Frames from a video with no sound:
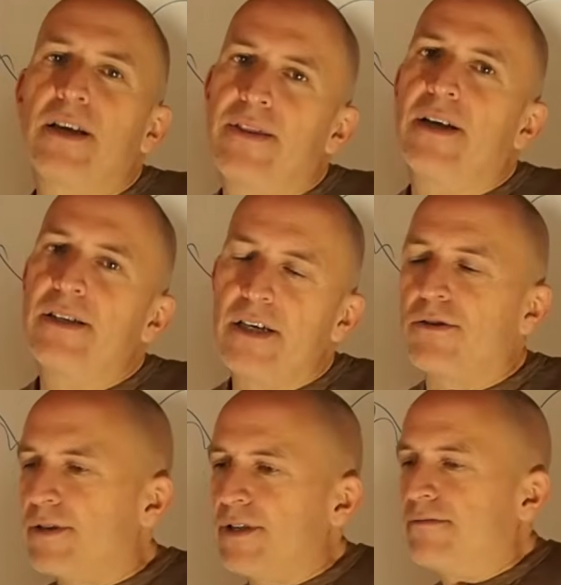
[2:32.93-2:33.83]
in their
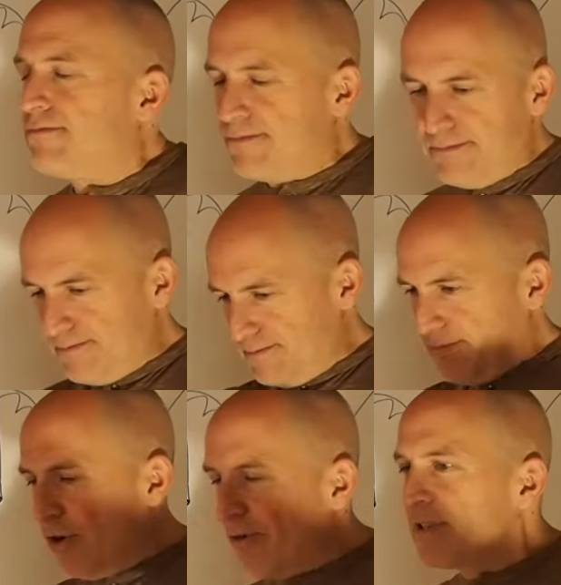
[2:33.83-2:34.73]
deco.
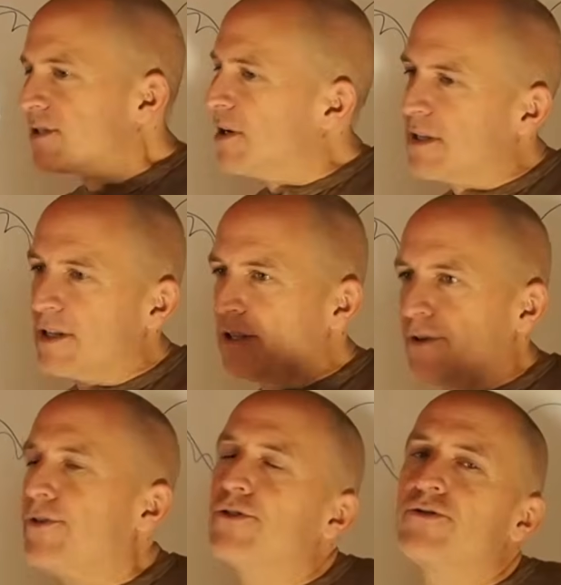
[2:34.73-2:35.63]
Horizontal,
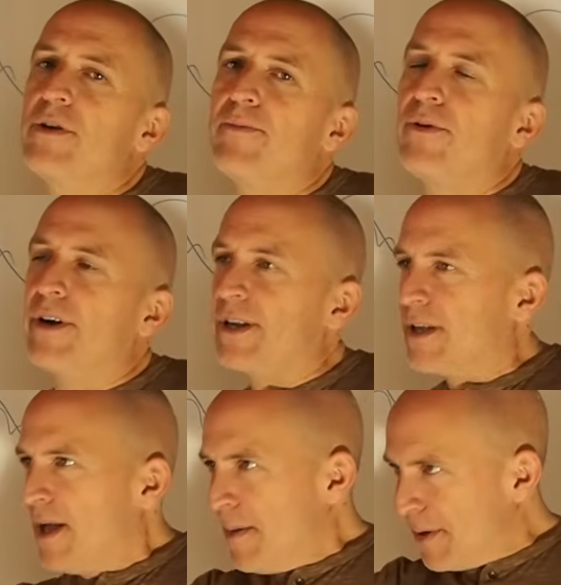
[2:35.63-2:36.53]
you're neutrally buoyant,
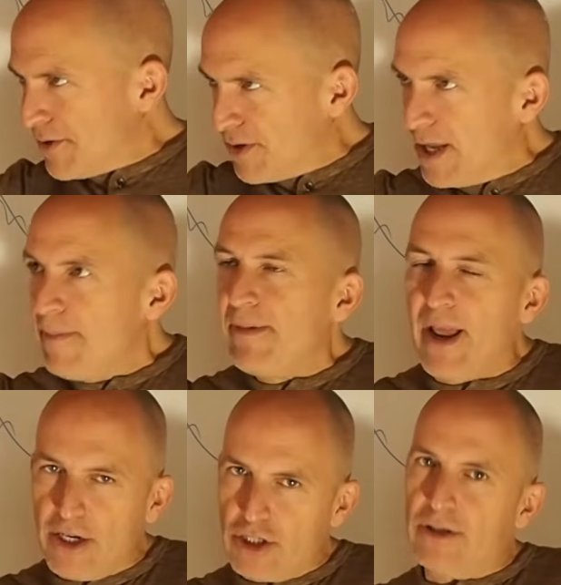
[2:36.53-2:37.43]
but you keep
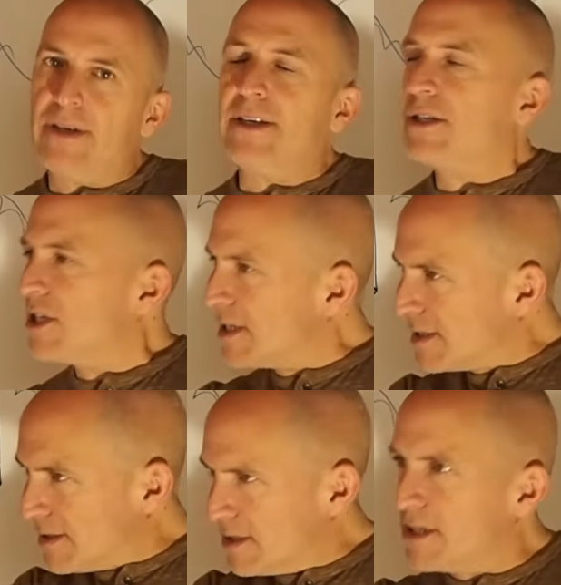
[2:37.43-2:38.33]
tension on it,
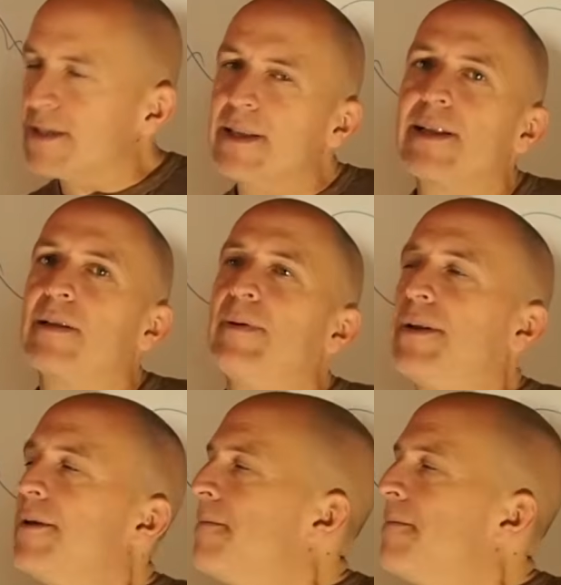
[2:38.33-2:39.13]
just a little bit.